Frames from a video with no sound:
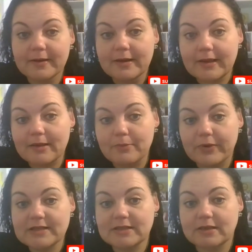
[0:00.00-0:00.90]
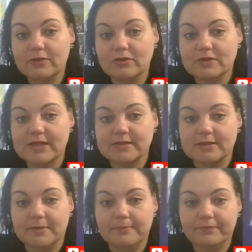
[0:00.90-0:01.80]
Embracing
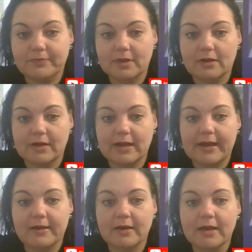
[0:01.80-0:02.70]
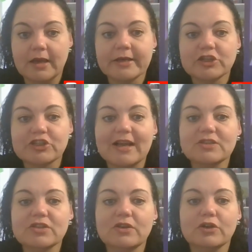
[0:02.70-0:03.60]
enthusiasm, okay? Shout
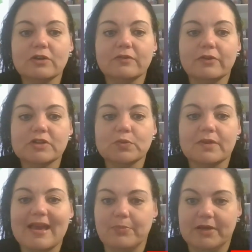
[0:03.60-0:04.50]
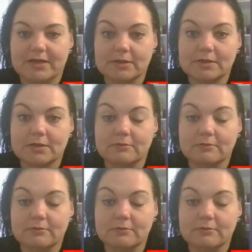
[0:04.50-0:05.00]
to the universe with happiness.